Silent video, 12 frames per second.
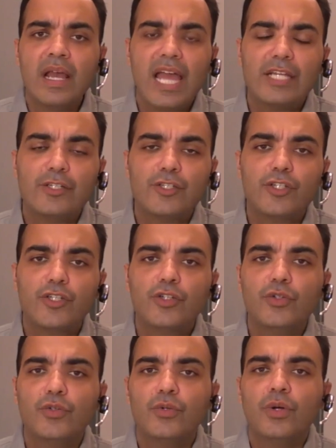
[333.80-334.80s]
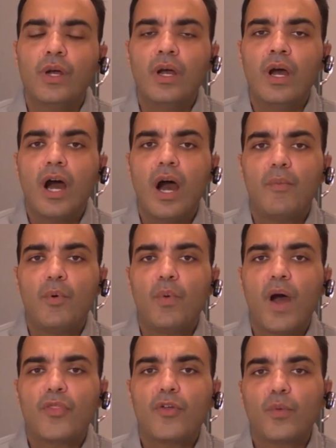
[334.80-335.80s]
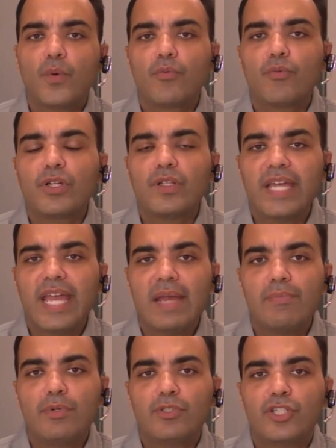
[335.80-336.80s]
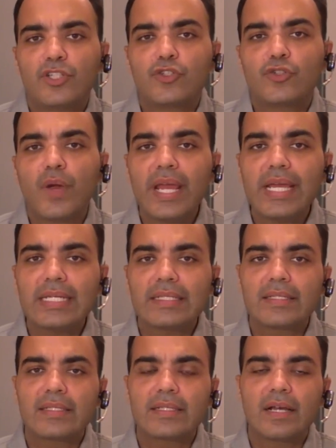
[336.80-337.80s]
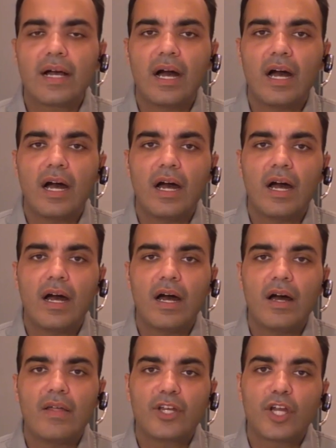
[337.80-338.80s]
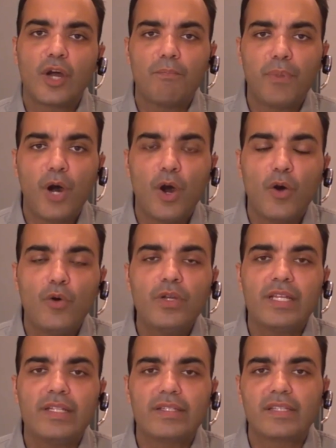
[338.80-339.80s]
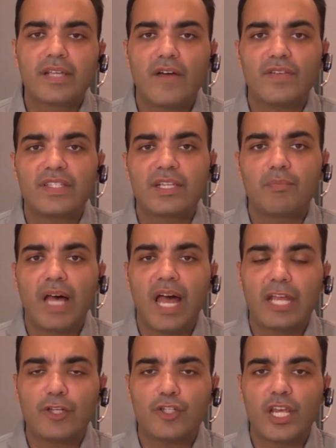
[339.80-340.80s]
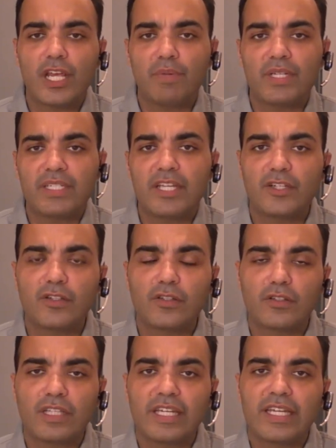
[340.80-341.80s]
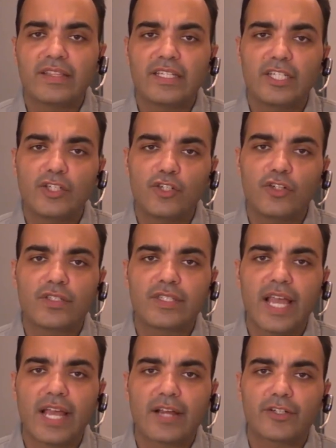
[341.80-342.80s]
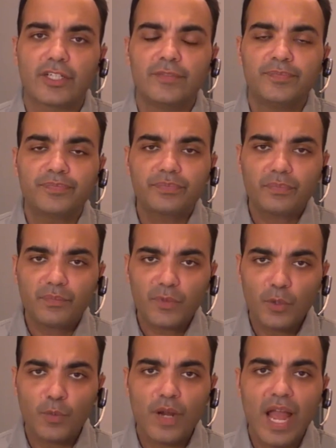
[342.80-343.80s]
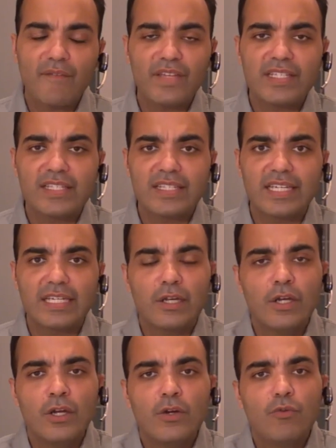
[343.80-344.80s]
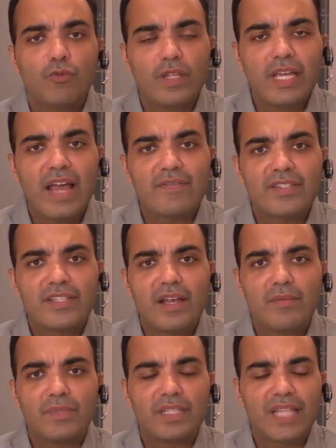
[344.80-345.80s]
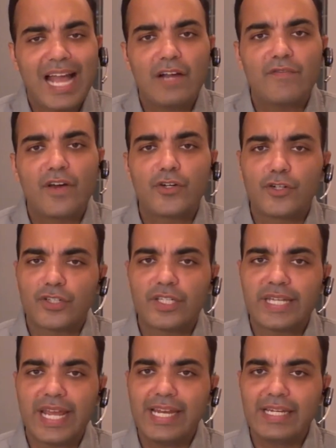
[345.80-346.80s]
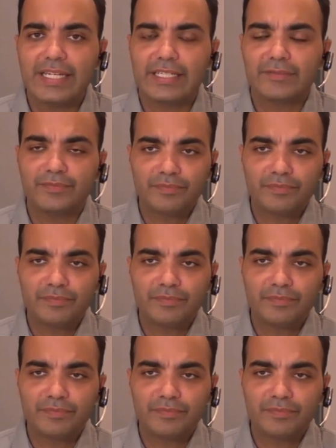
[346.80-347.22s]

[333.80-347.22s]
and two, whether we're really able to trace the components of a supply chain, particularly in the digital sector. We obviously really have some lack of understanding